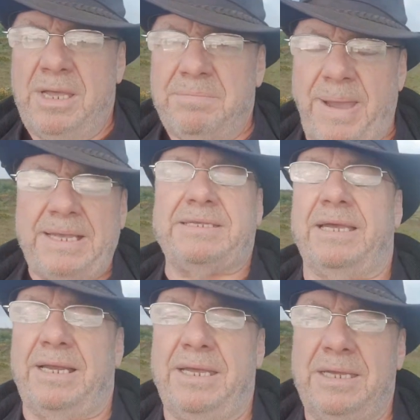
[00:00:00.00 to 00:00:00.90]

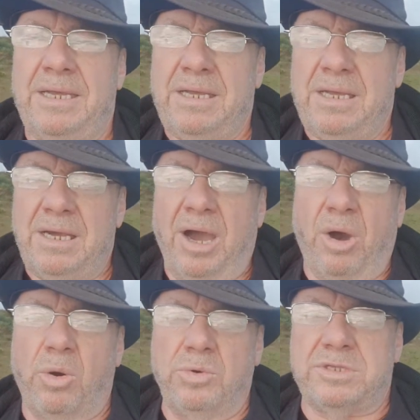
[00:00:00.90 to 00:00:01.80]
basically
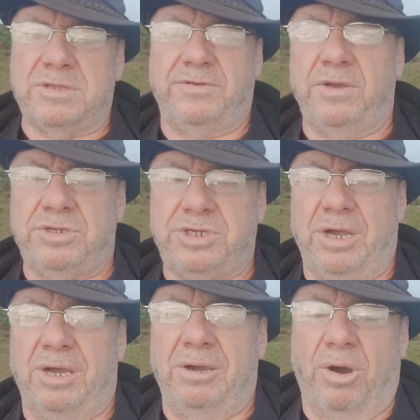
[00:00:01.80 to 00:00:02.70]
holds the
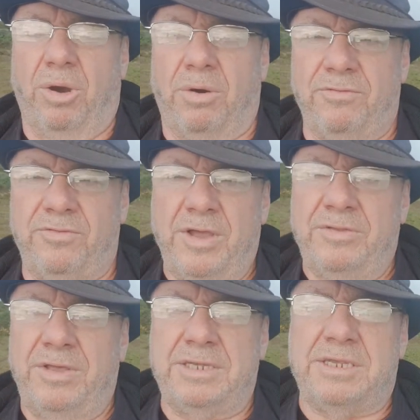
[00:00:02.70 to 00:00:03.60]
future of
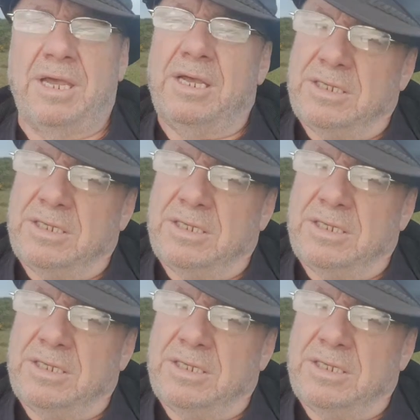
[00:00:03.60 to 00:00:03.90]
these